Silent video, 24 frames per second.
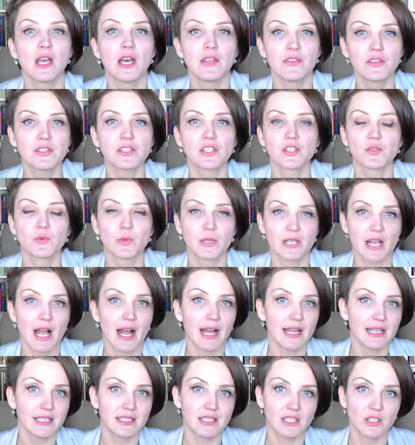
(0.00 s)
This is what
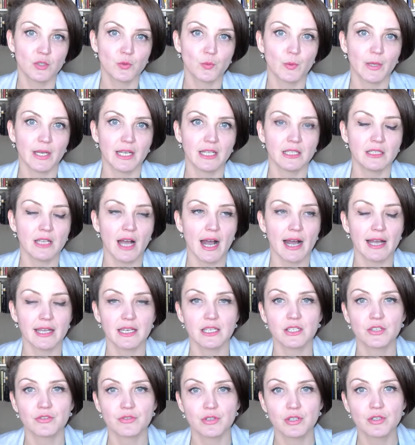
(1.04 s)
I did when I
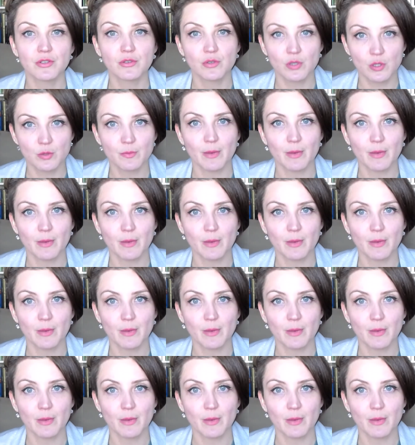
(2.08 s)
introduced my